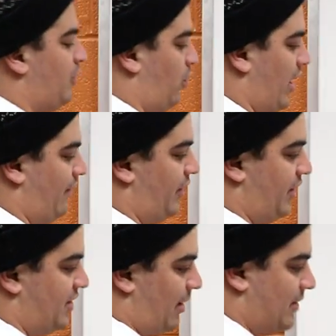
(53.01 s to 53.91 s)
whenever
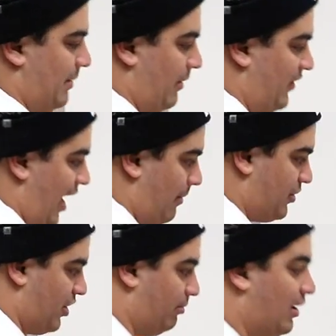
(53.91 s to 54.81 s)
there's some type of
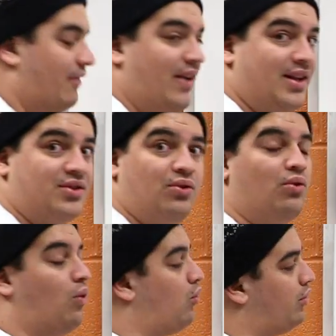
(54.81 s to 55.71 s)
damage to the blood
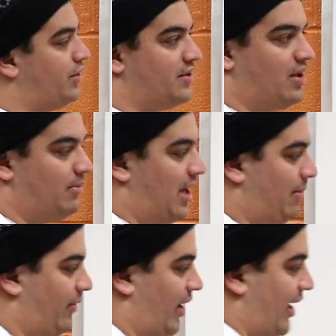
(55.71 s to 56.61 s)
vessel or there's some
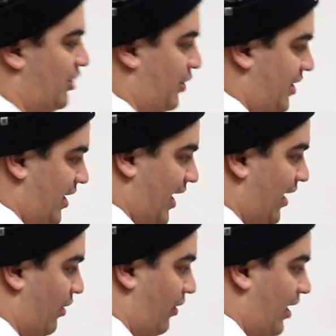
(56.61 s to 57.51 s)
type of injury to the
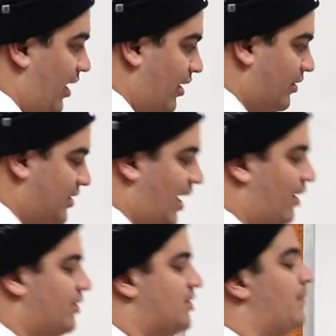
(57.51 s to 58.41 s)
endothelial
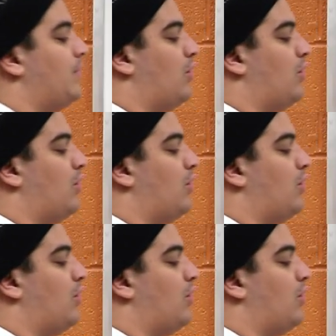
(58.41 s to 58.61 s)
cells